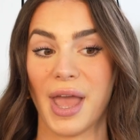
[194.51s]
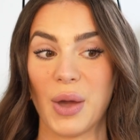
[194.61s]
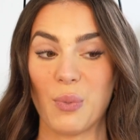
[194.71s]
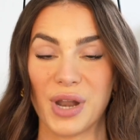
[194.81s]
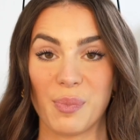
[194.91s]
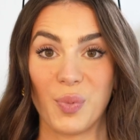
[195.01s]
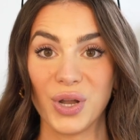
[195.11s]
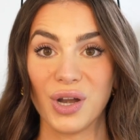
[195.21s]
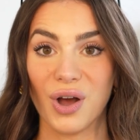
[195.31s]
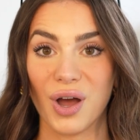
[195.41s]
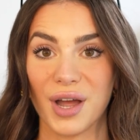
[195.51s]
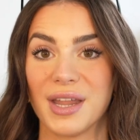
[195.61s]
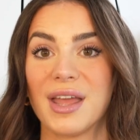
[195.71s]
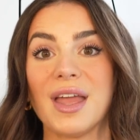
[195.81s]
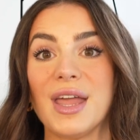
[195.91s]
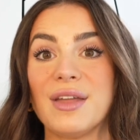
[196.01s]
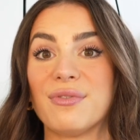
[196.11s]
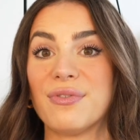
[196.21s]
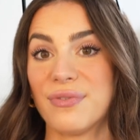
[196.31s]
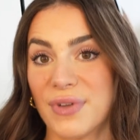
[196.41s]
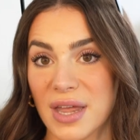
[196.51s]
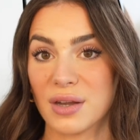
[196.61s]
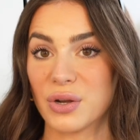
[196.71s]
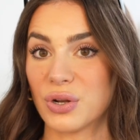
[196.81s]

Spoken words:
and when I put it on, it fit